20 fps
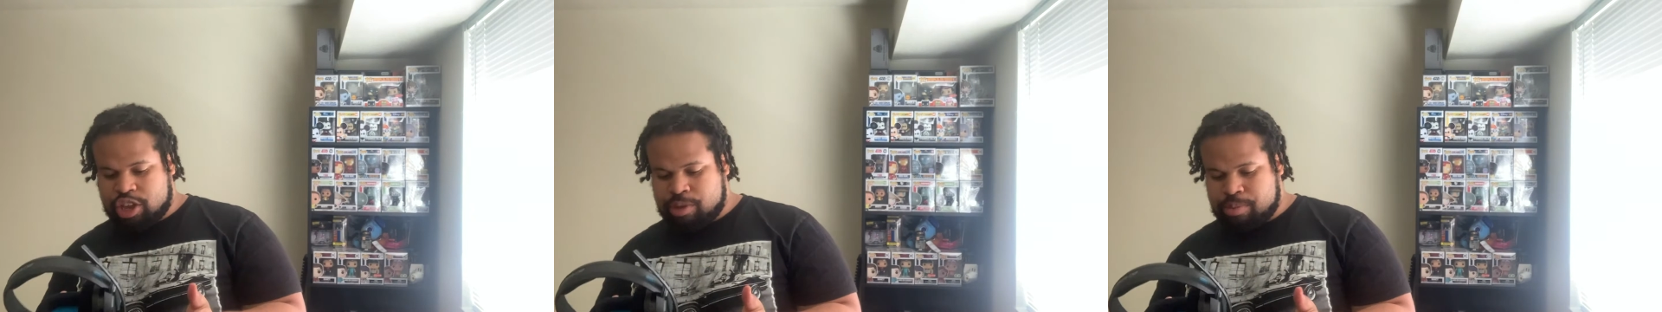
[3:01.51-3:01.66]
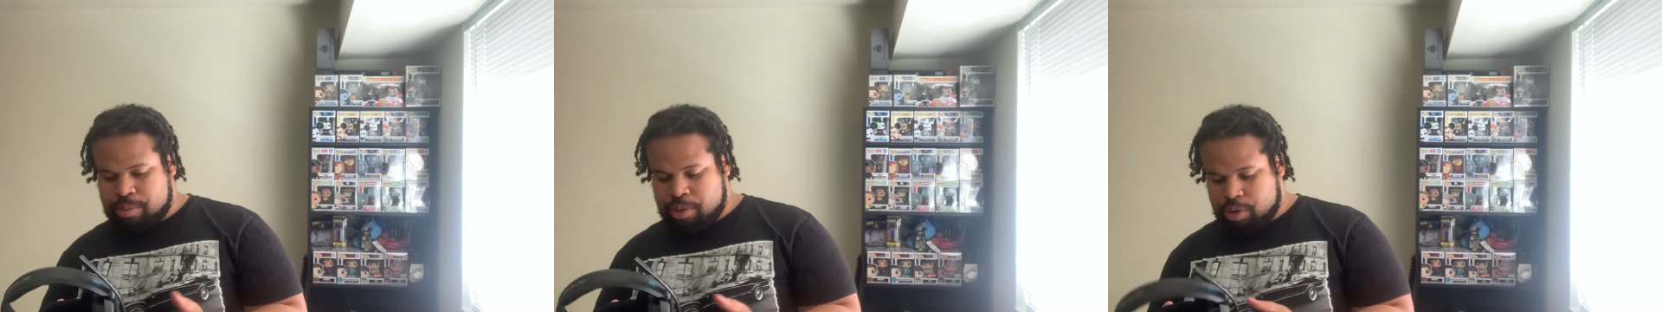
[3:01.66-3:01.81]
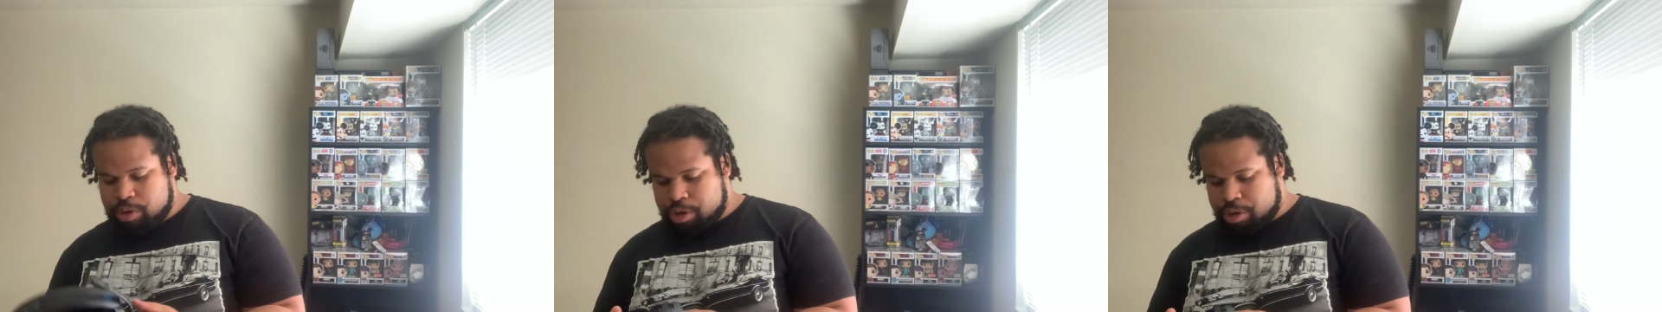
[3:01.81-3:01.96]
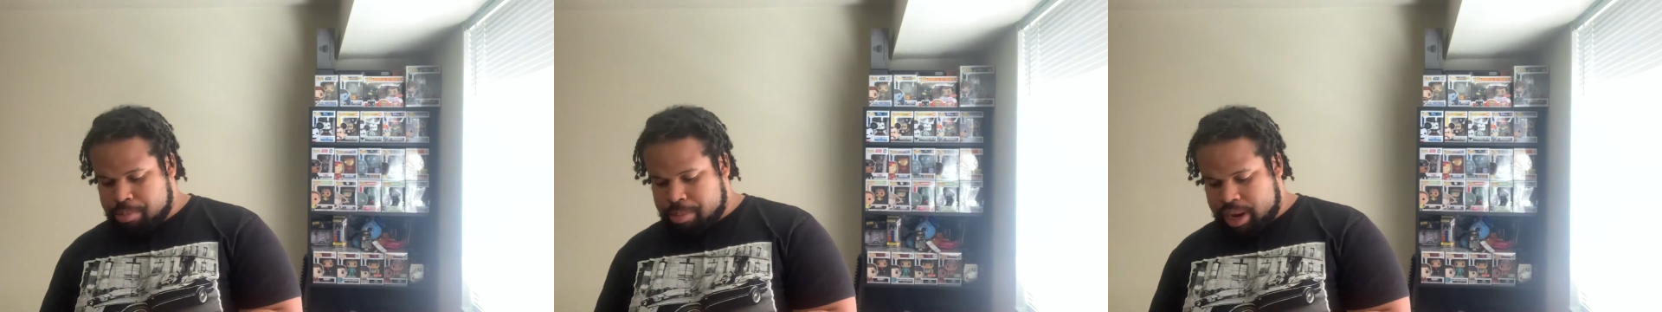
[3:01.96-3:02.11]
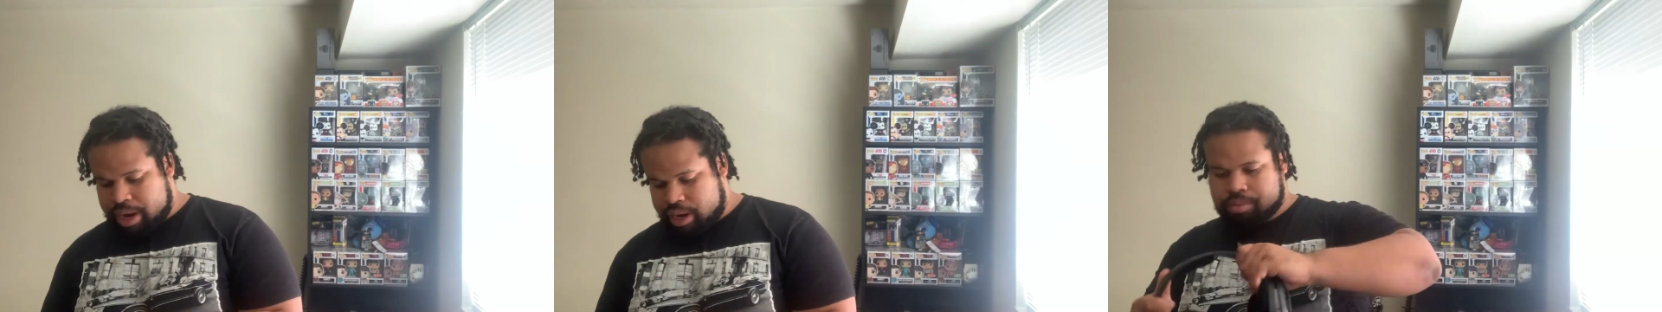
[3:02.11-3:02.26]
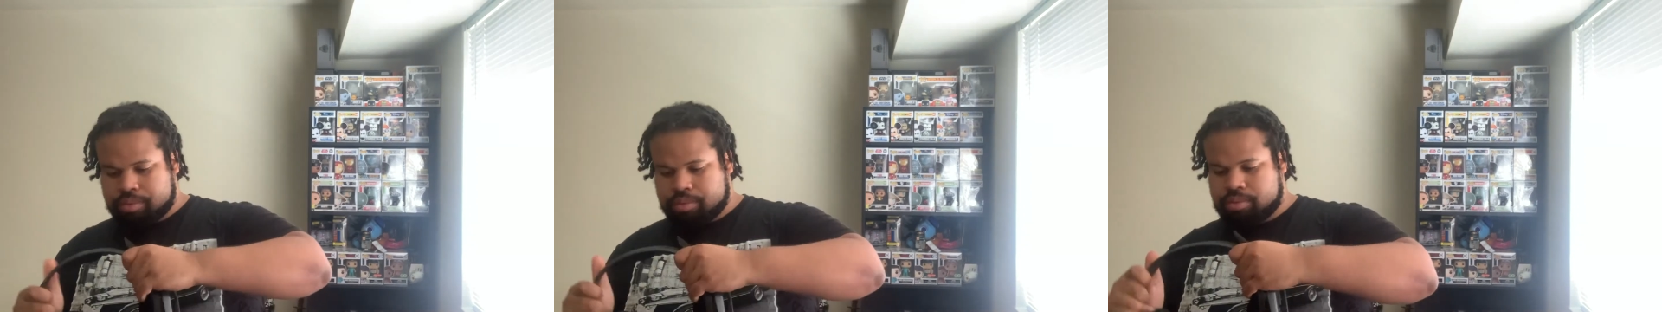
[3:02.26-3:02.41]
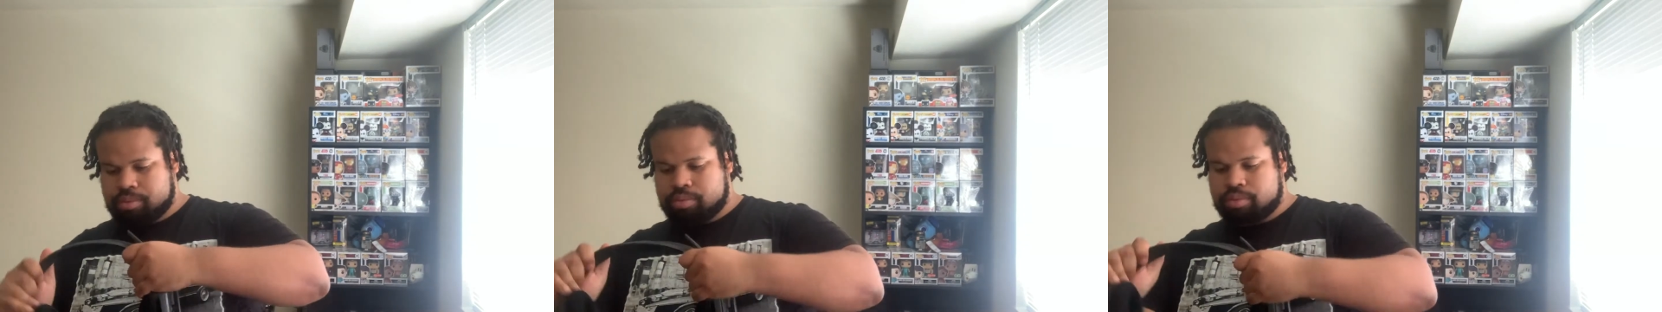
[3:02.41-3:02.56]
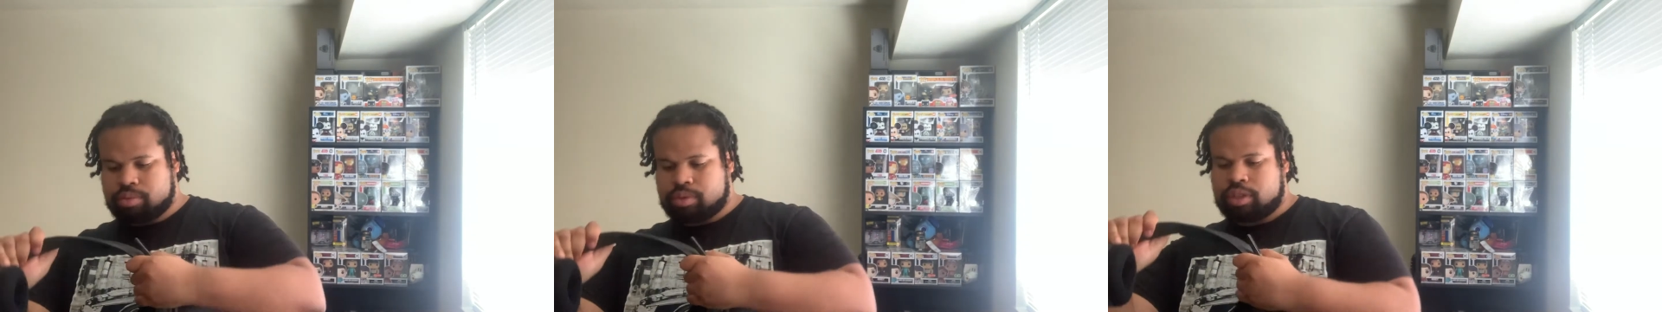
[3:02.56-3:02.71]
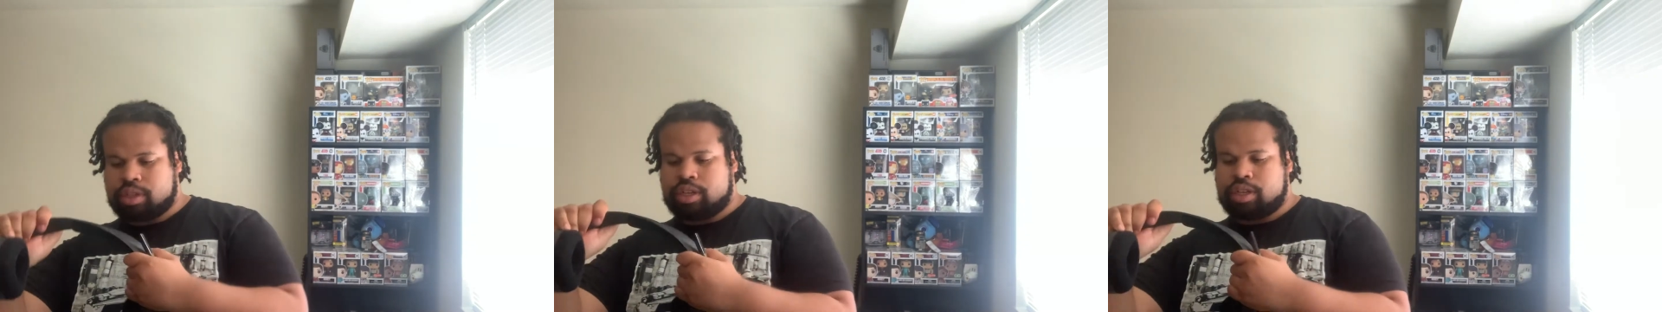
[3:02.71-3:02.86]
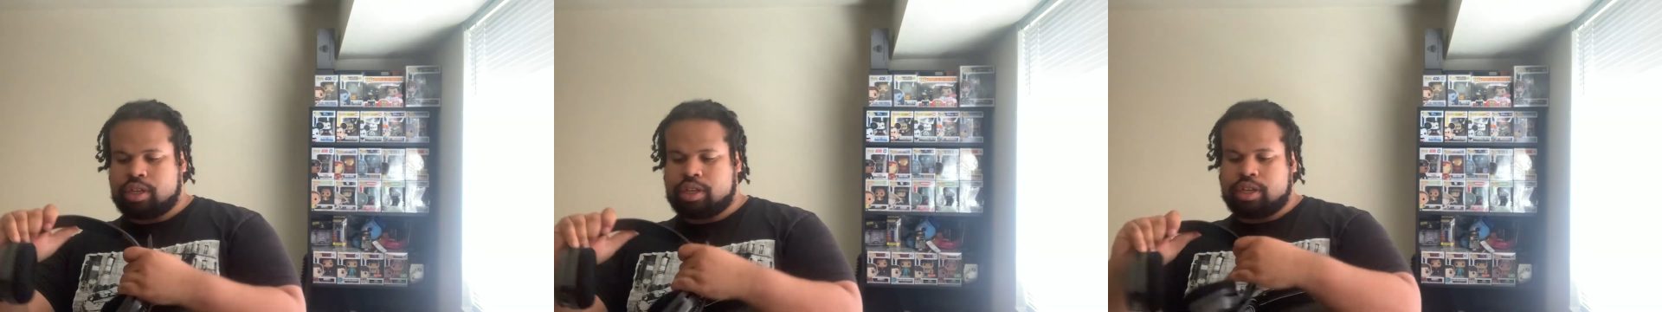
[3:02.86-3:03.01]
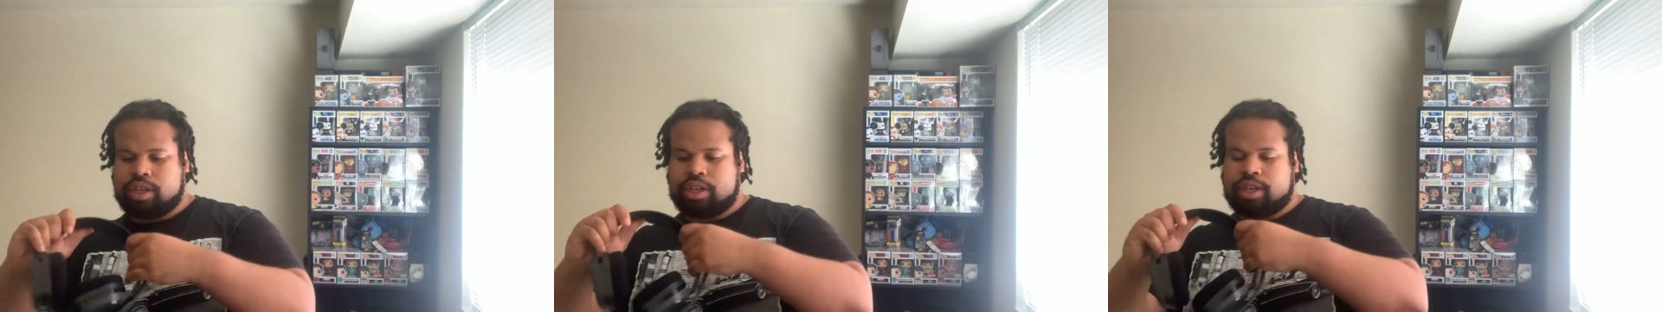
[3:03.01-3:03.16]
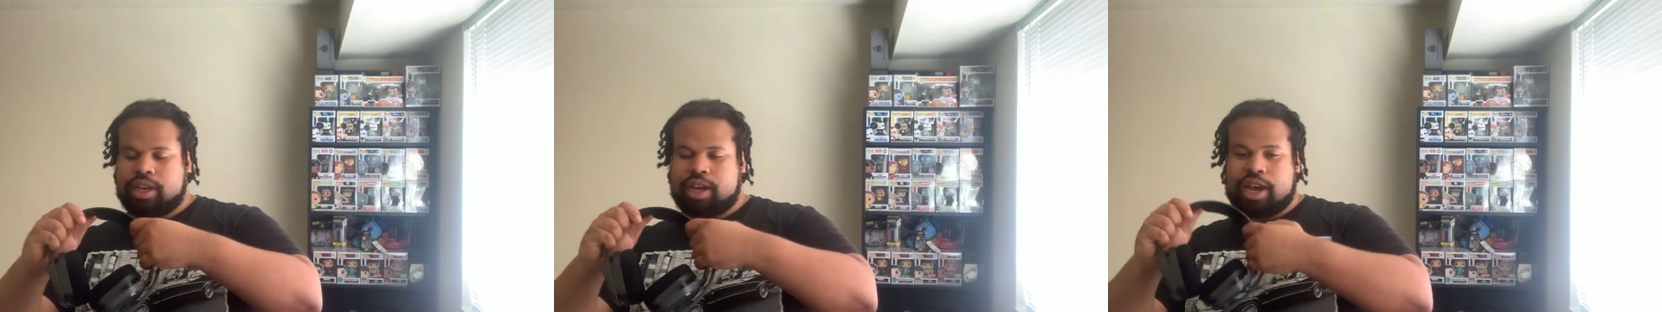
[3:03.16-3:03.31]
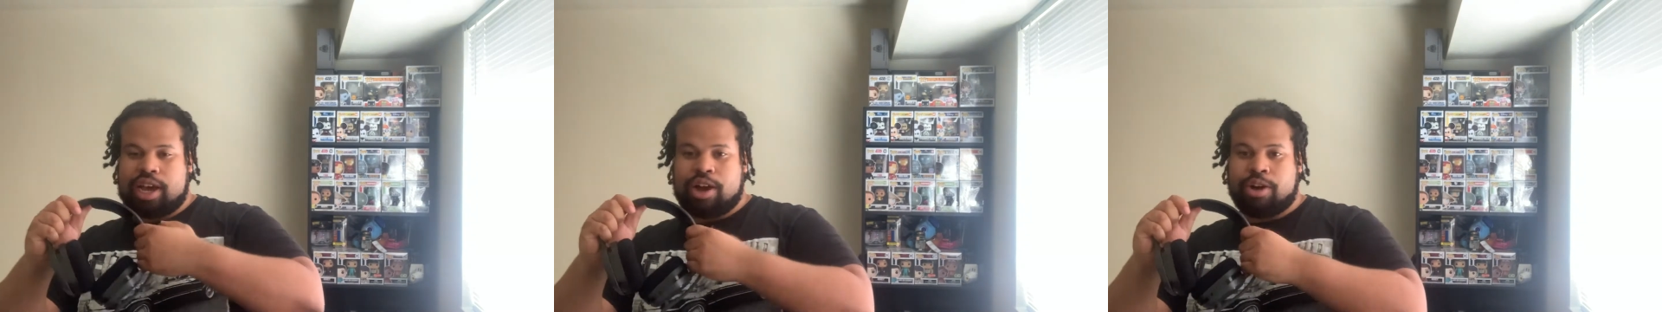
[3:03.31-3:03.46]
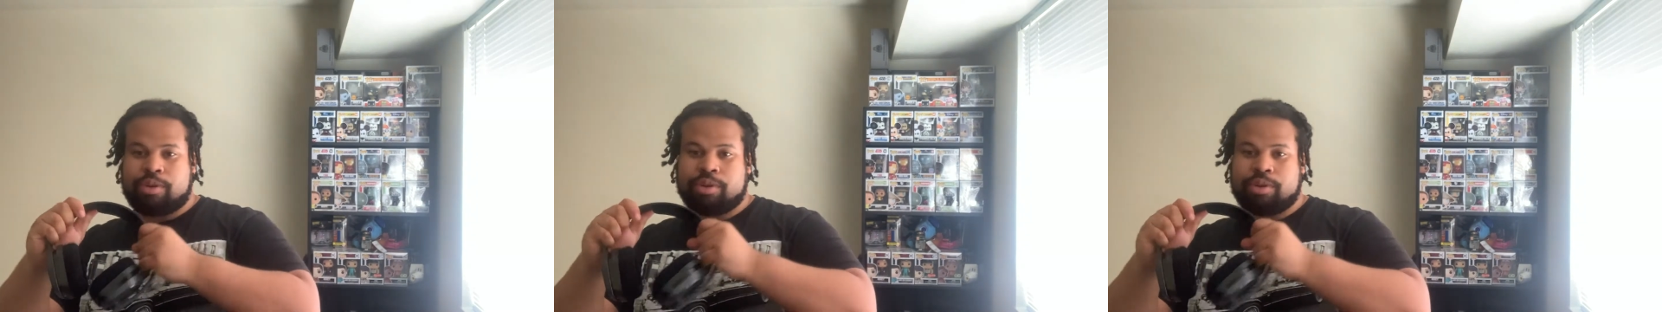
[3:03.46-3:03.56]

mute the mic. I